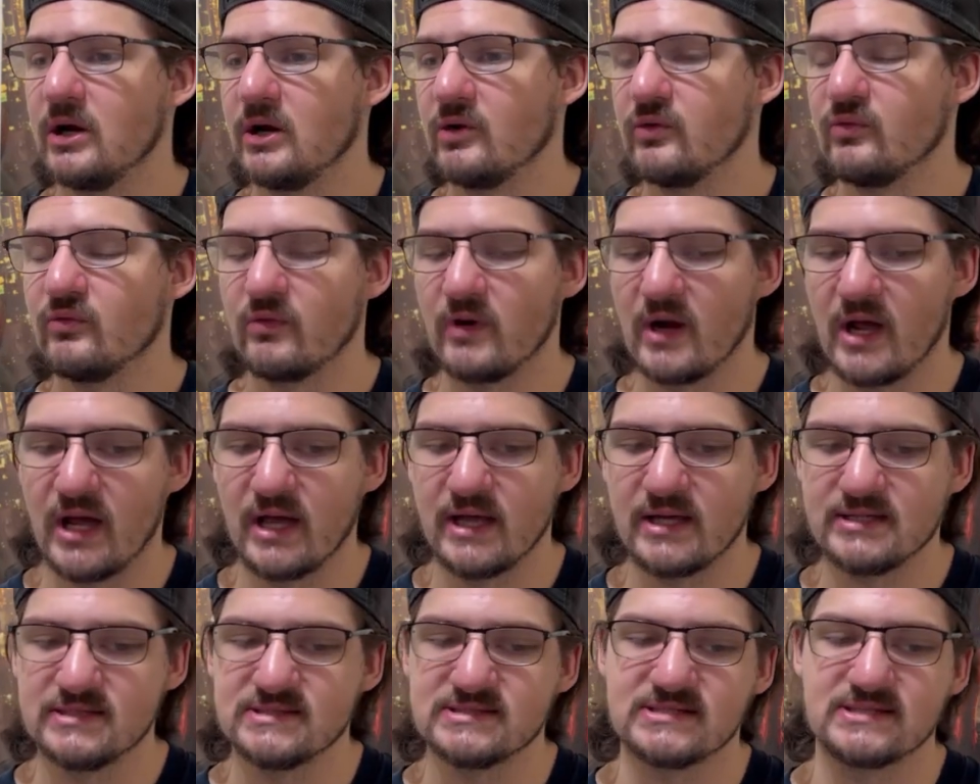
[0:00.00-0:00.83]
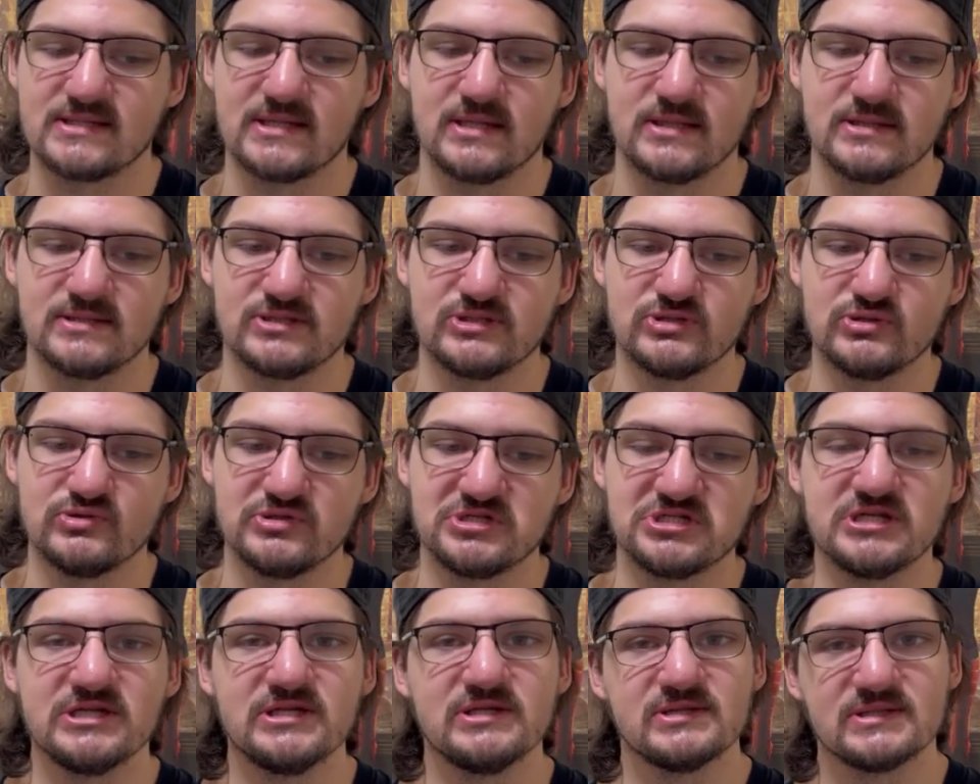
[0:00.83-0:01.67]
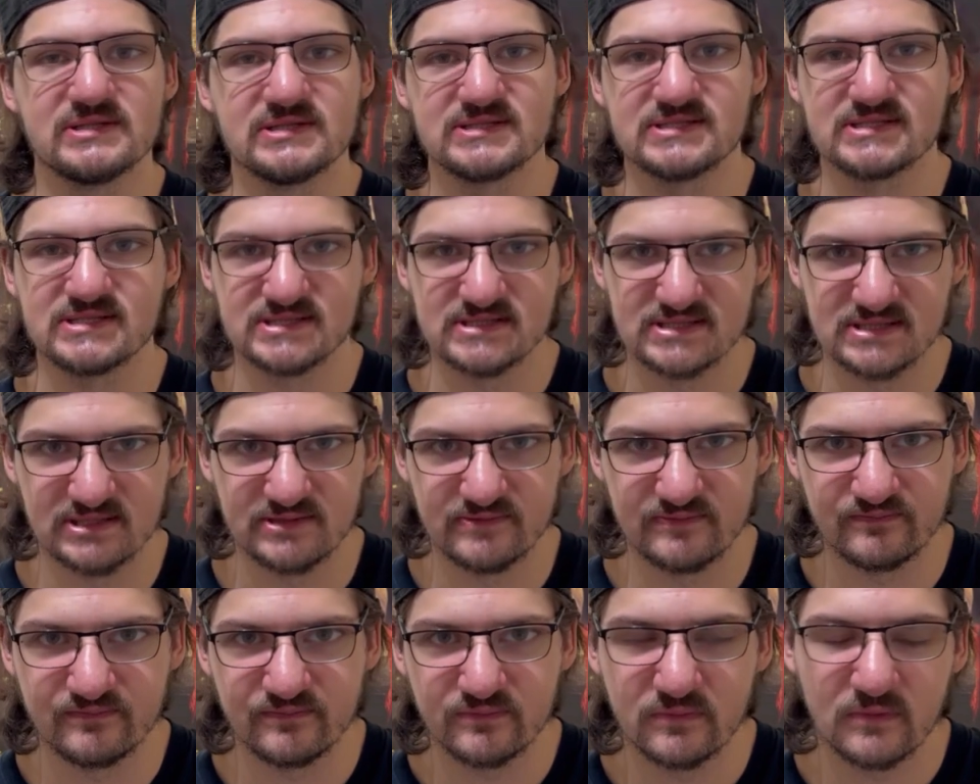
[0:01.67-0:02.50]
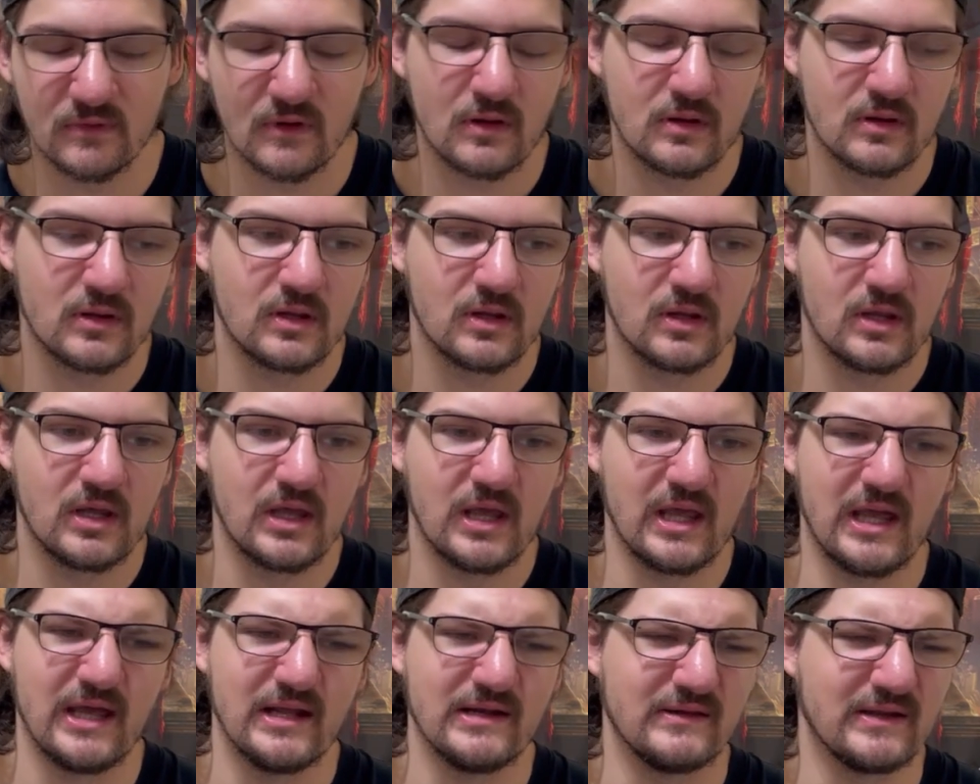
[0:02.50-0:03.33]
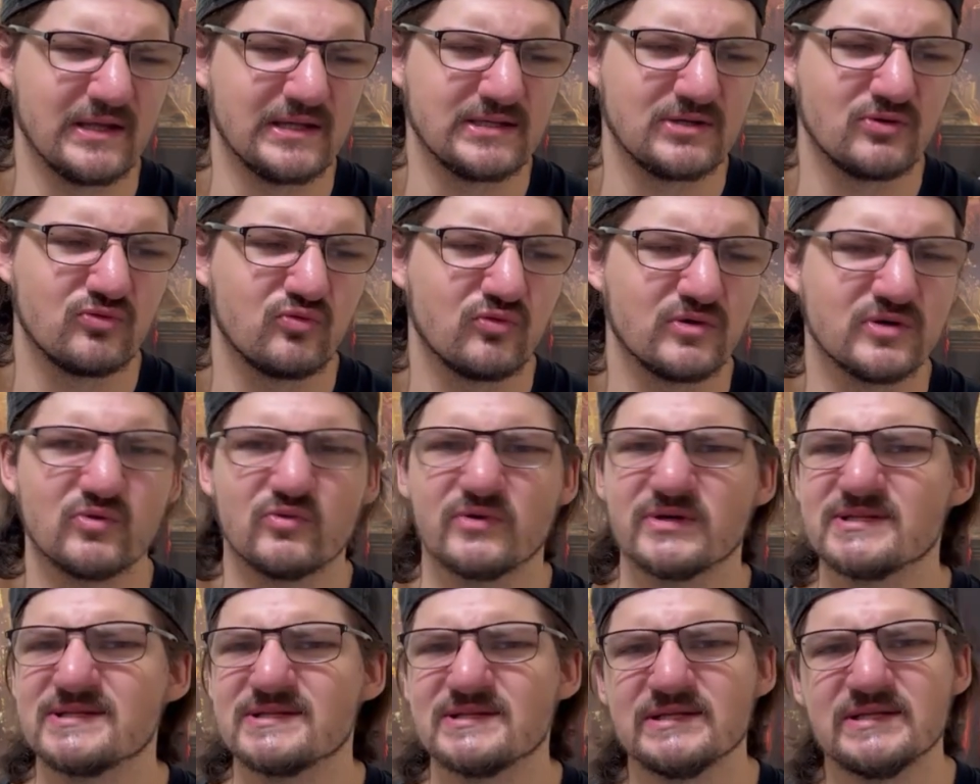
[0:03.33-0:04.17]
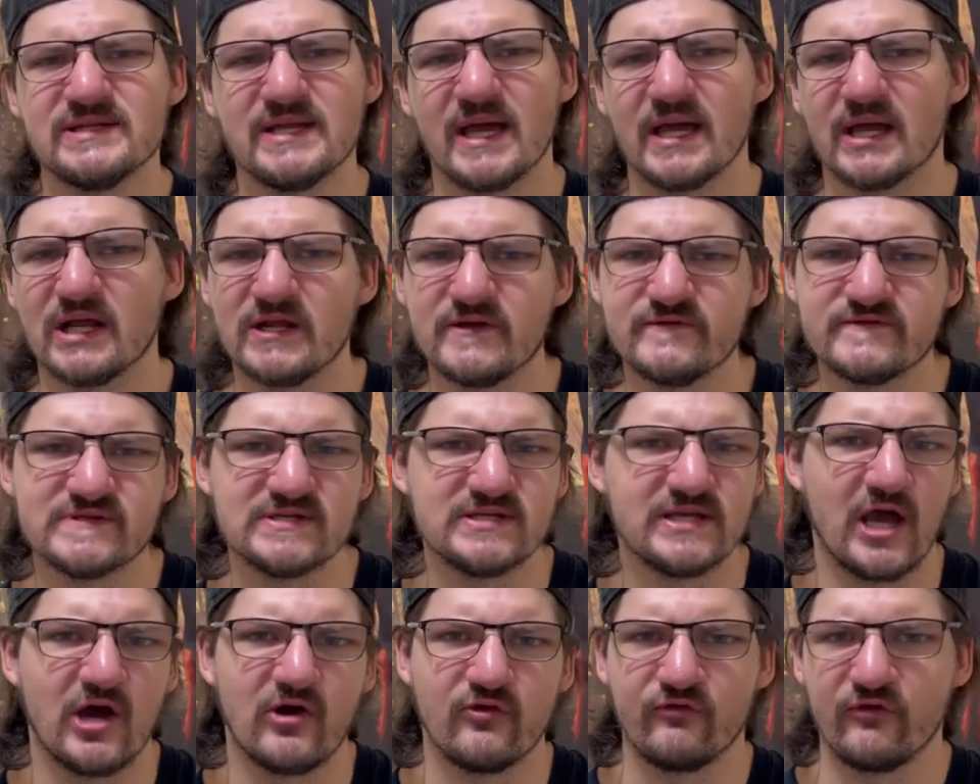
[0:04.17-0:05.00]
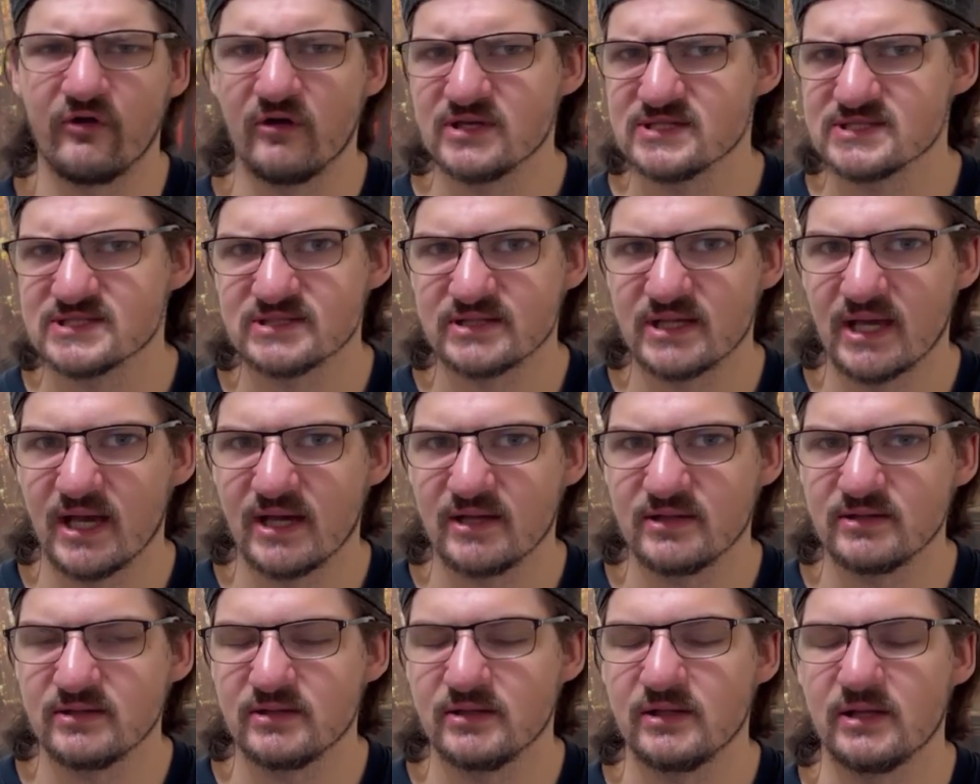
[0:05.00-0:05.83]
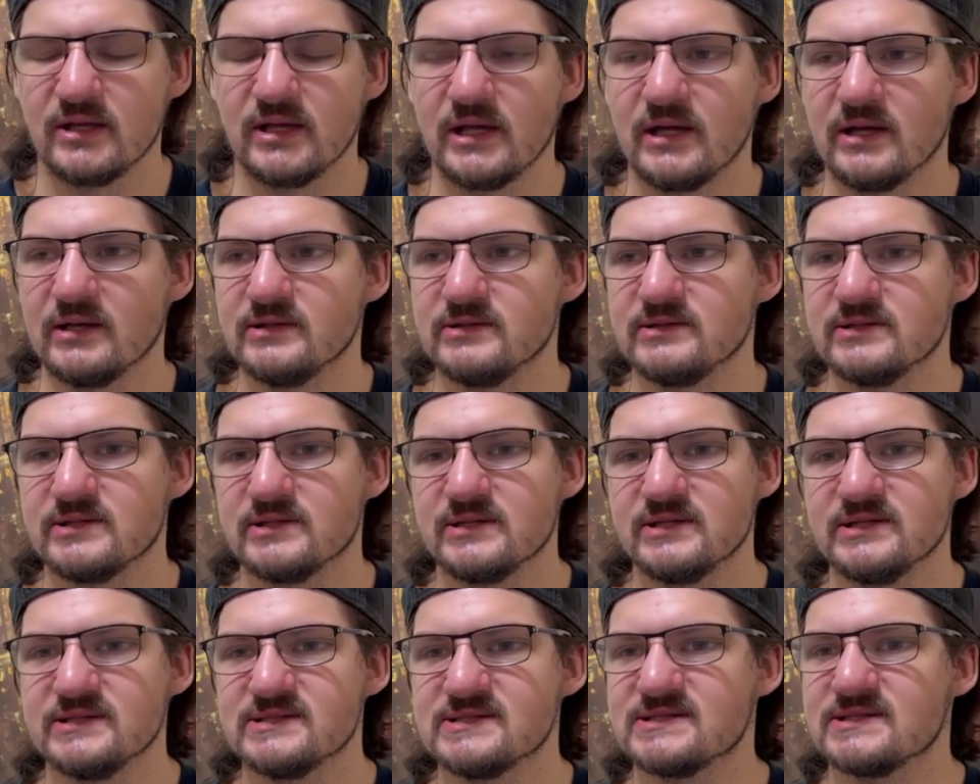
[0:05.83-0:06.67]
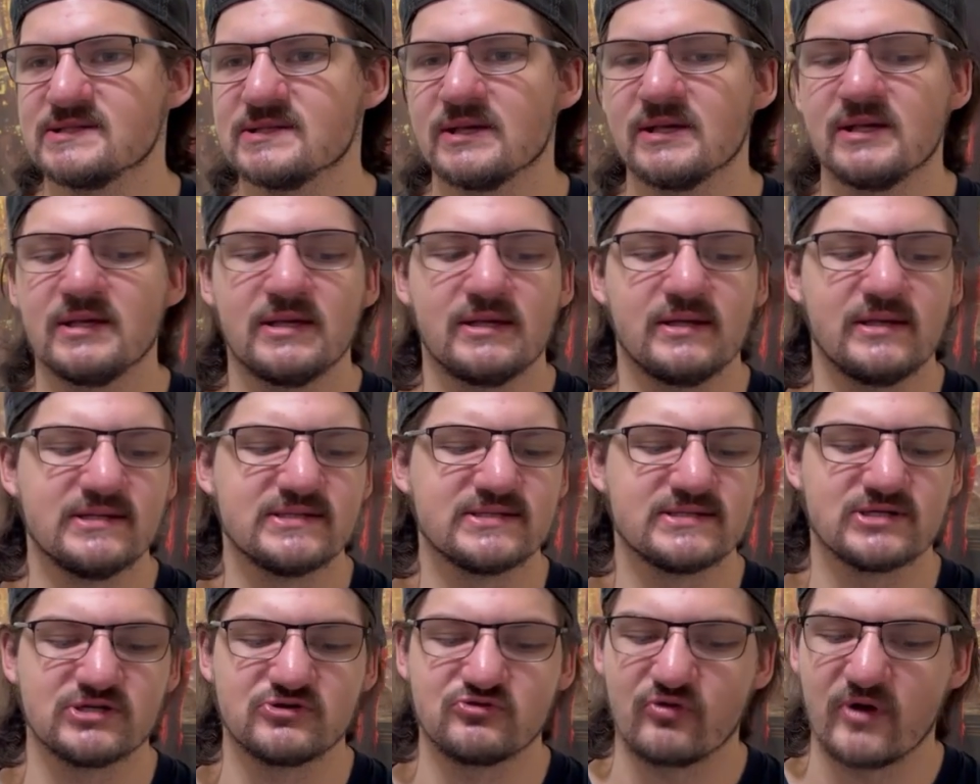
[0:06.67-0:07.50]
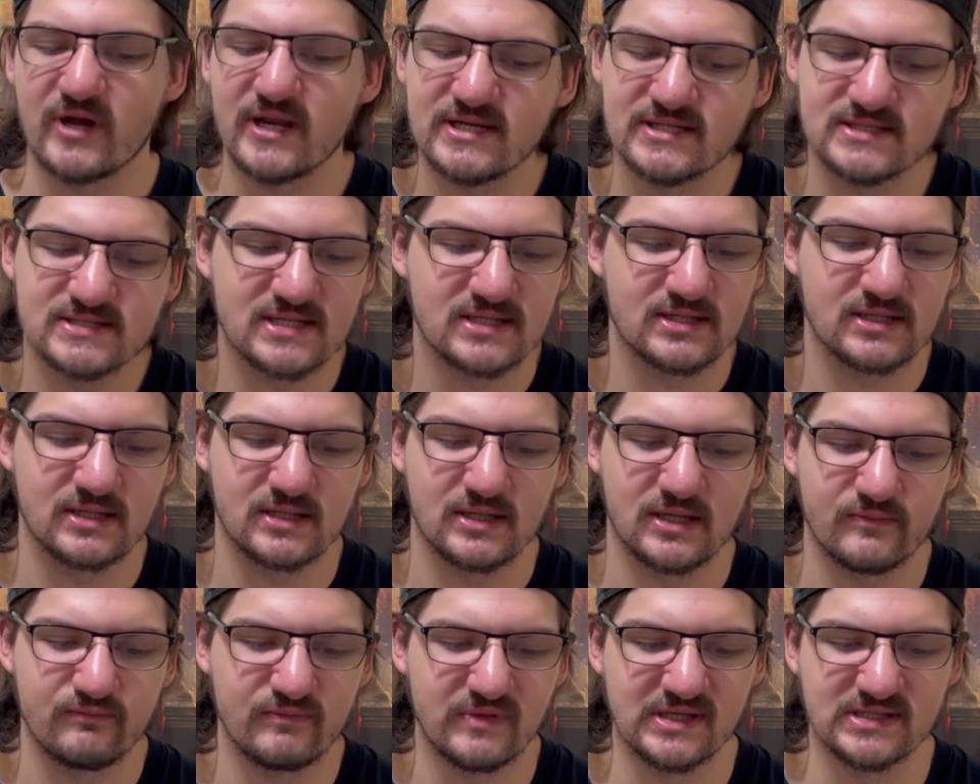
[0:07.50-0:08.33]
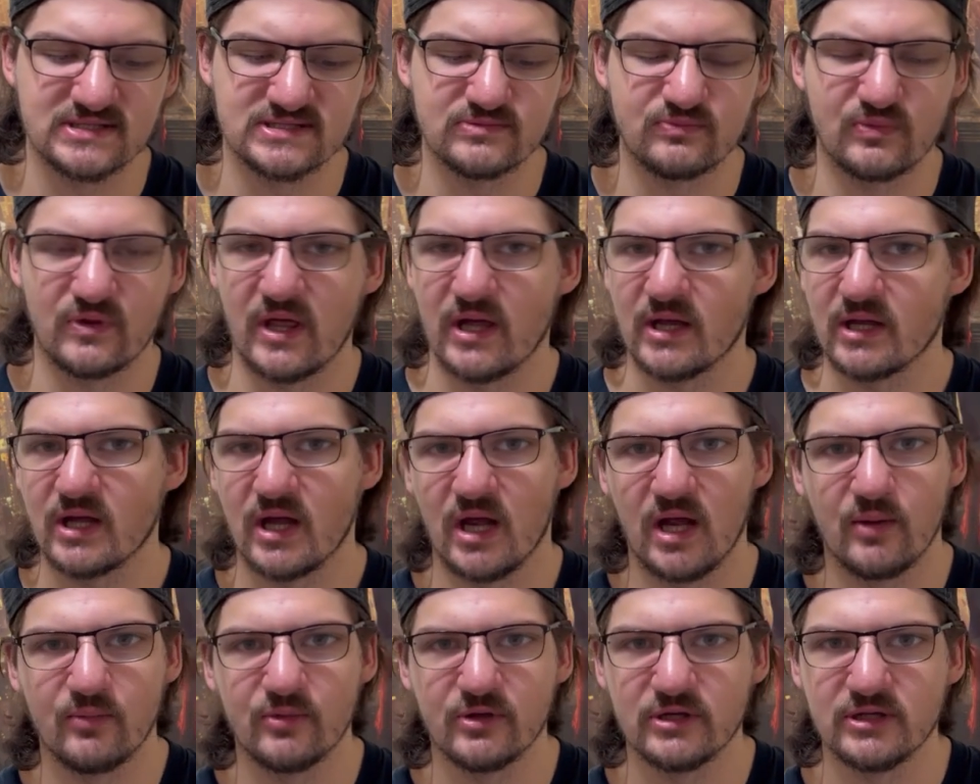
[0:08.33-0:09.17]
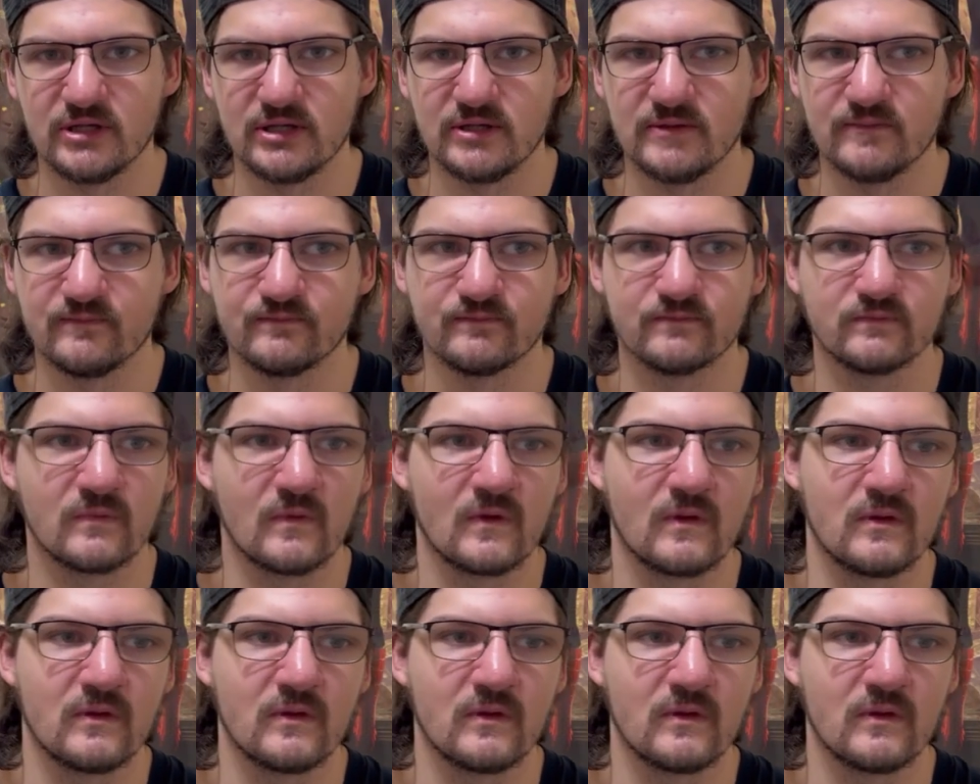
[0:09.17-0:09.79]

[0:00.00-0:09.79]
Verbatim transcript: uh, rise to cheat this system, and like what, what's the negatives and downfalls of that. And it's it's a great mix of black comedy,